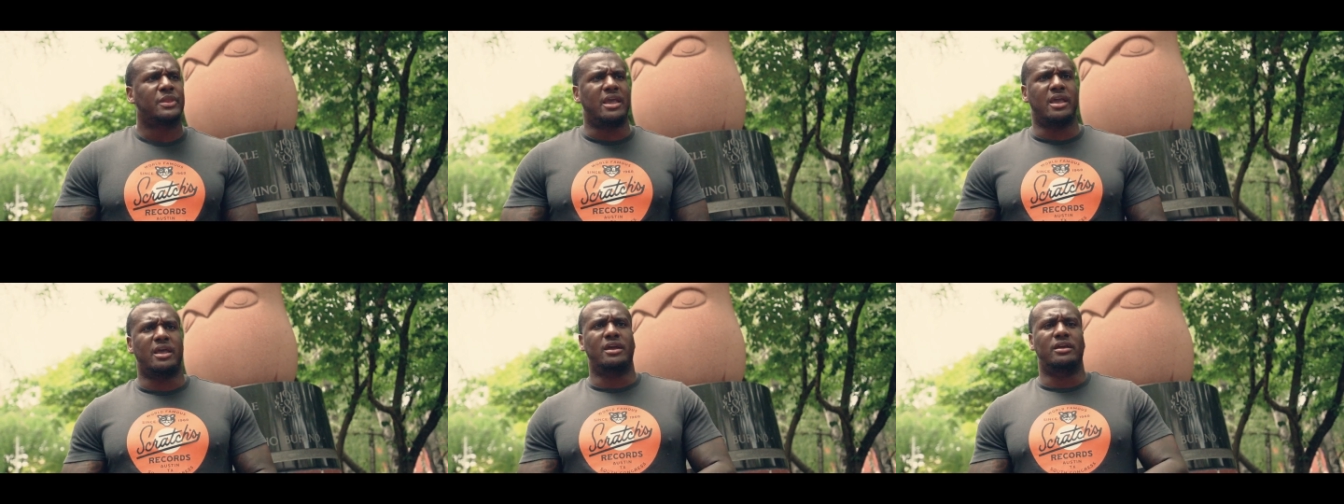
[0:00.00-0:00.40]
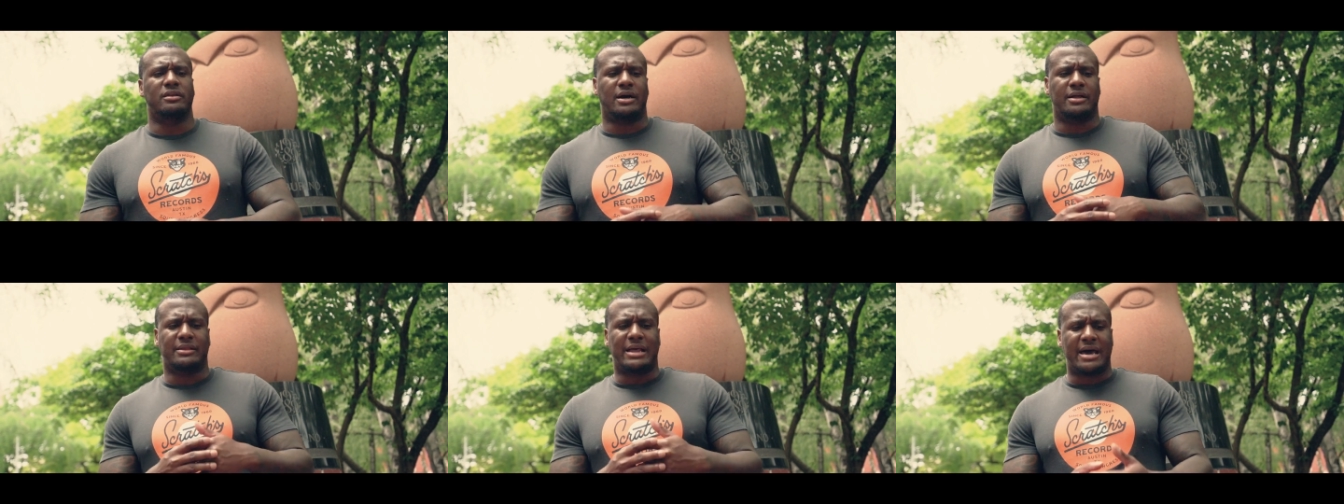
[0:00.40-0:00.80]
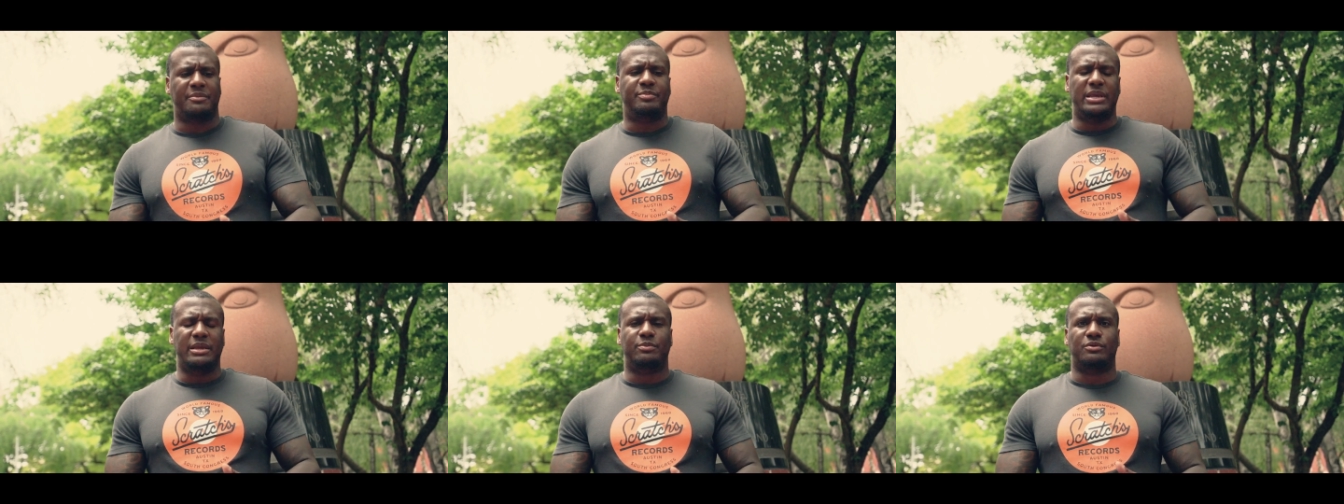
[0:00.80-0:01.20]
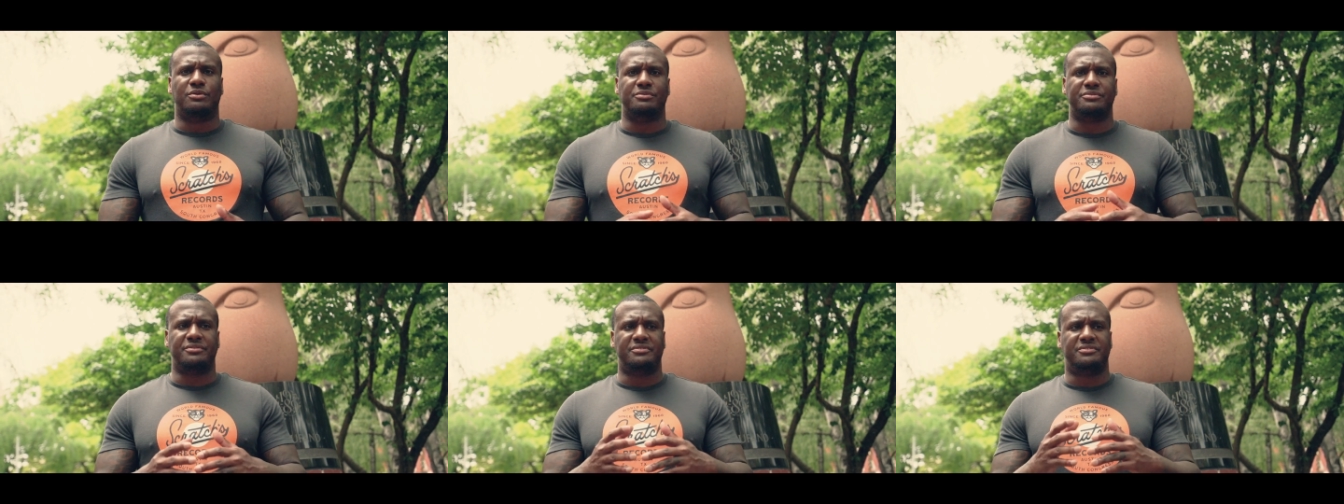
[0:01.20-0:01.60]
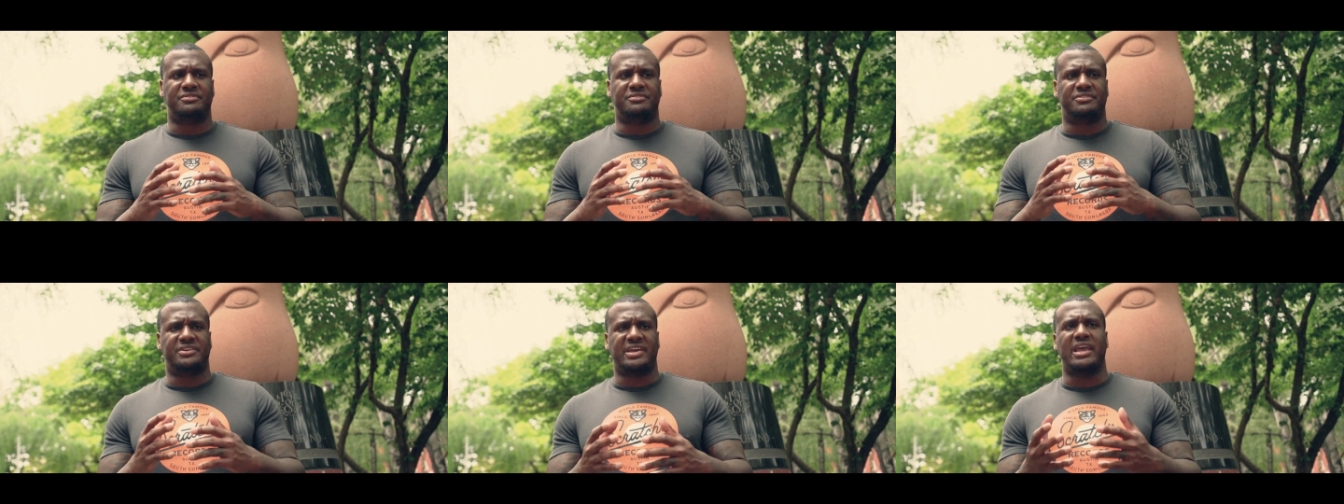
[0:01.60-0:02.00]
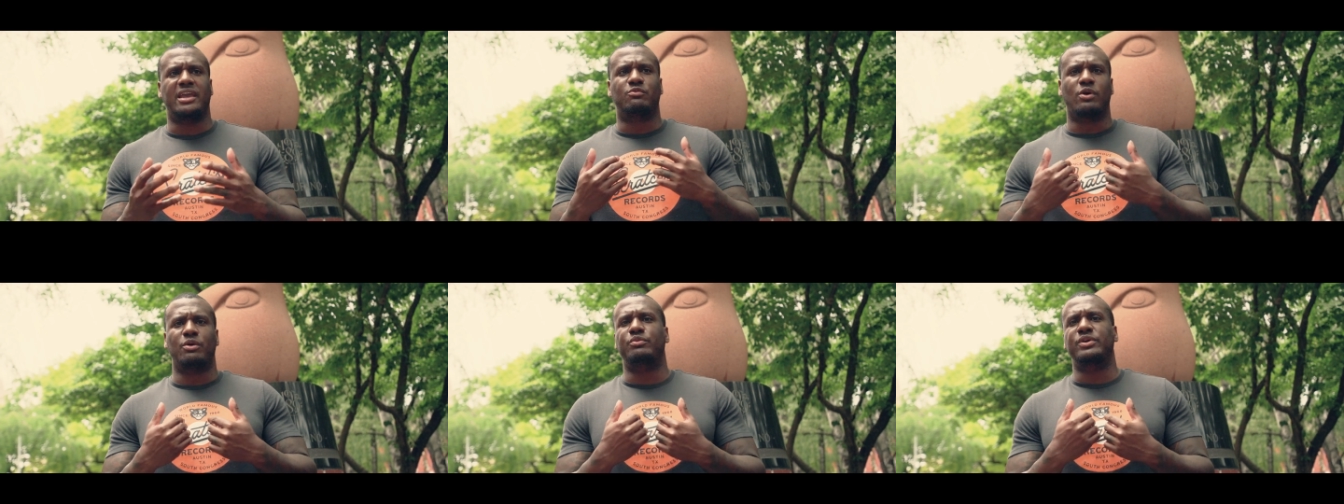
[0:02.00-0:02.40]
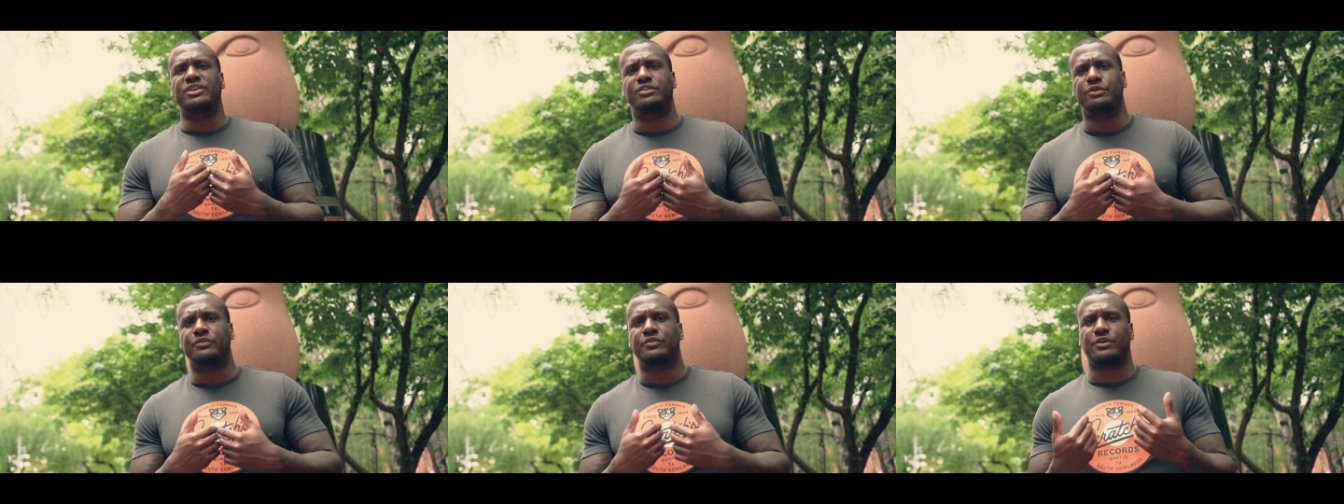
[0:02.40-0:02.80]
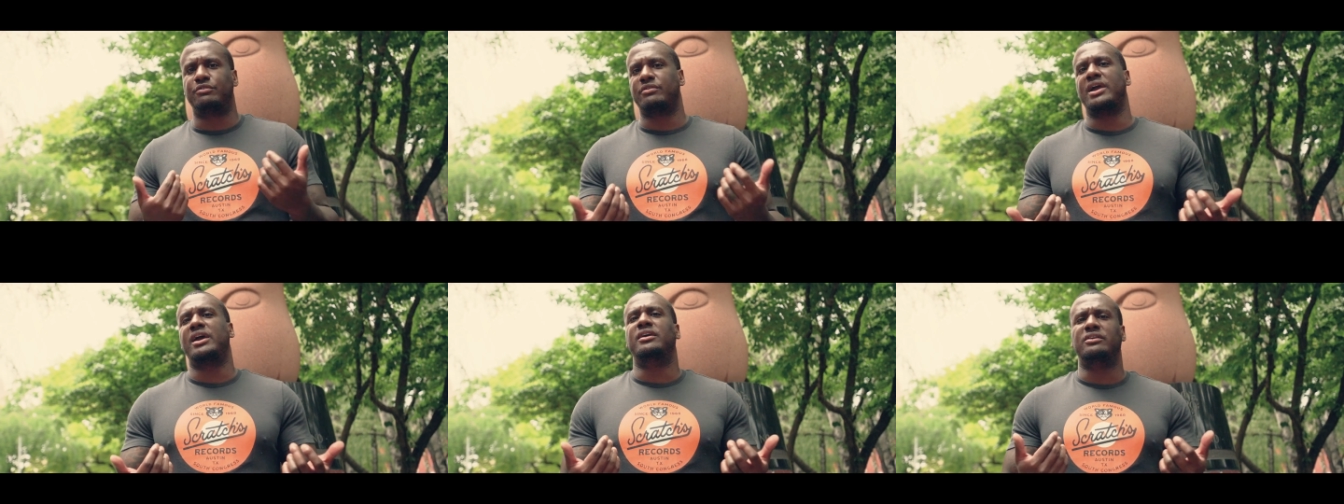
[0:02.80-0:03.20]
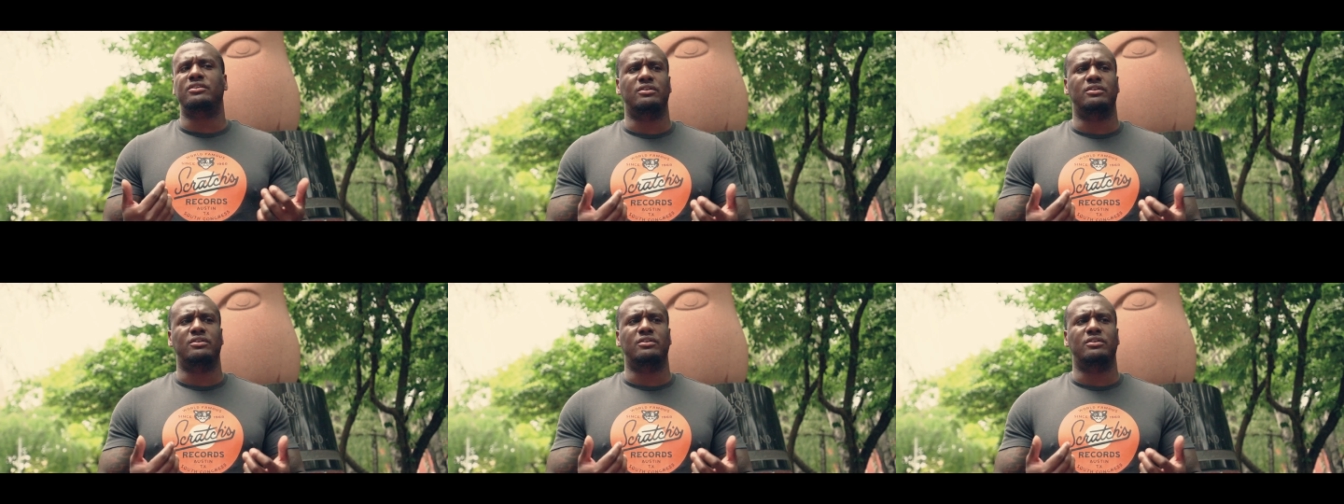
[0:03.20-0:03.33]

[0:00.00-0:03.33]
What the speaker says: And a lot of people take what we do for granted.